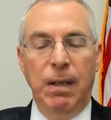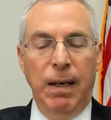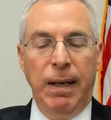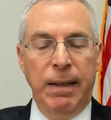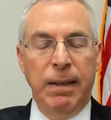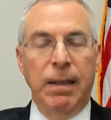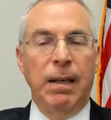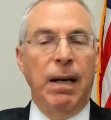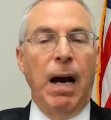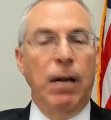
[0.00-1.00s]
And
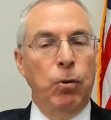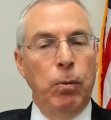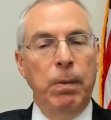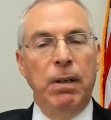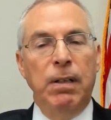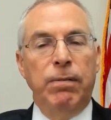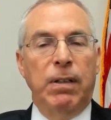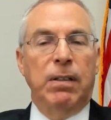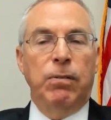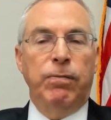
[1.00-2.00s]
I do believe
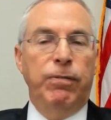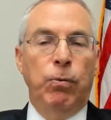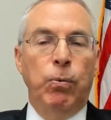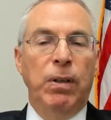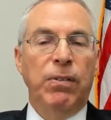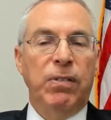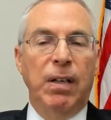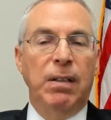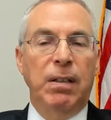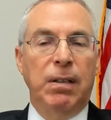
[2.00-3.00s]
that if you
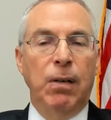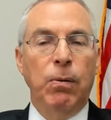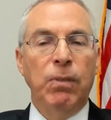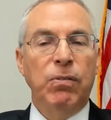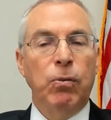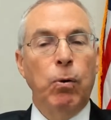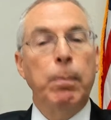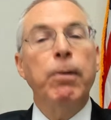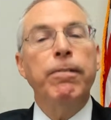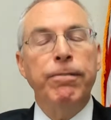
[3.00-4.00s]
reinstate deterrence,
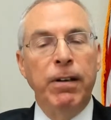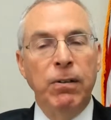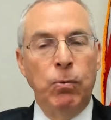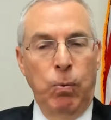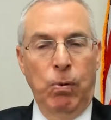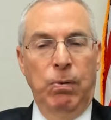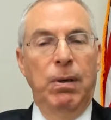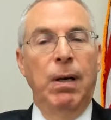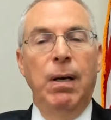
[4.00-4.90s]
you'll prevent war.